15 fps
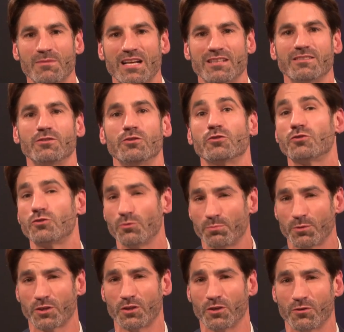imagine you're
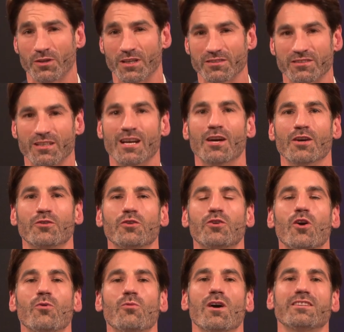super curious to
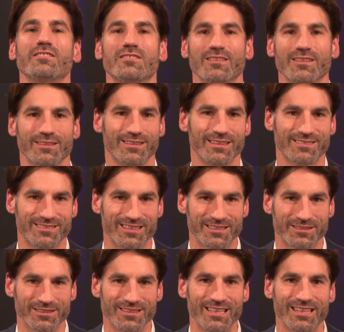go watch this
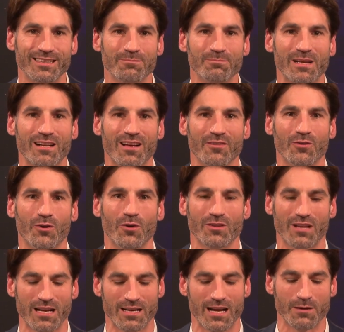session in the Milan
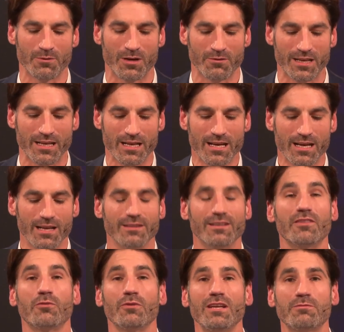Online Library. The
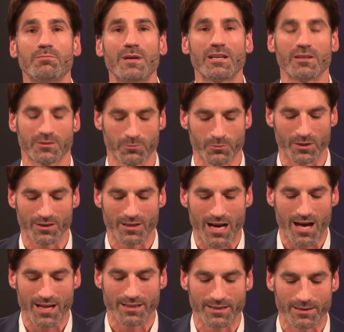three speakers were
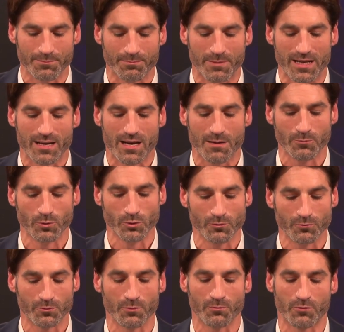Anne
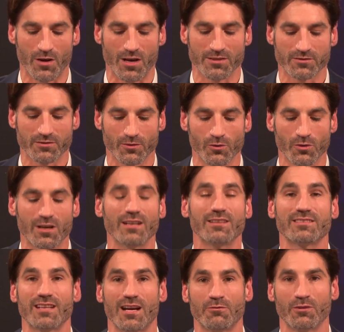Benhamou from France, Luca De
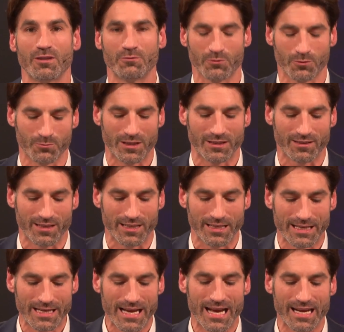Stavoli from Italy,
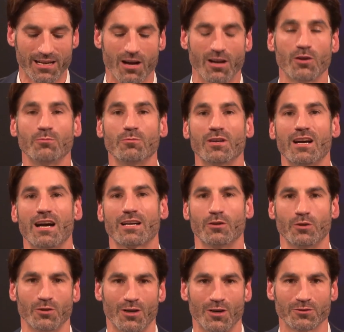and Carlo
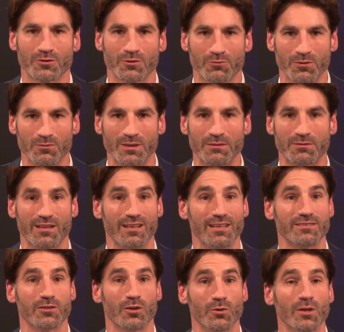Monaco, also from Italy.
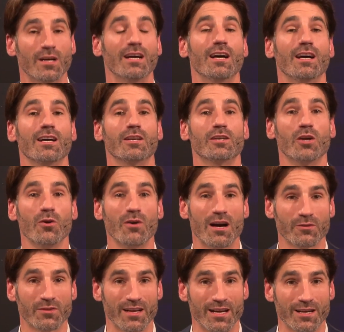So go
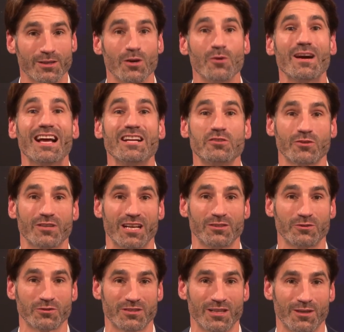out there, go educate
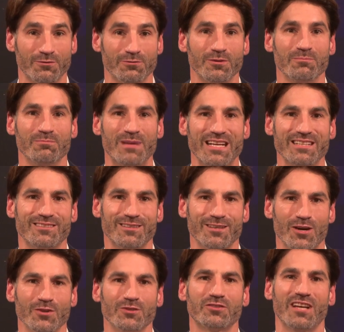yourself based
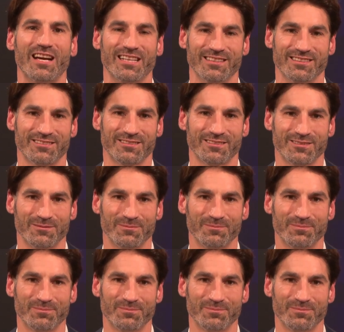on science.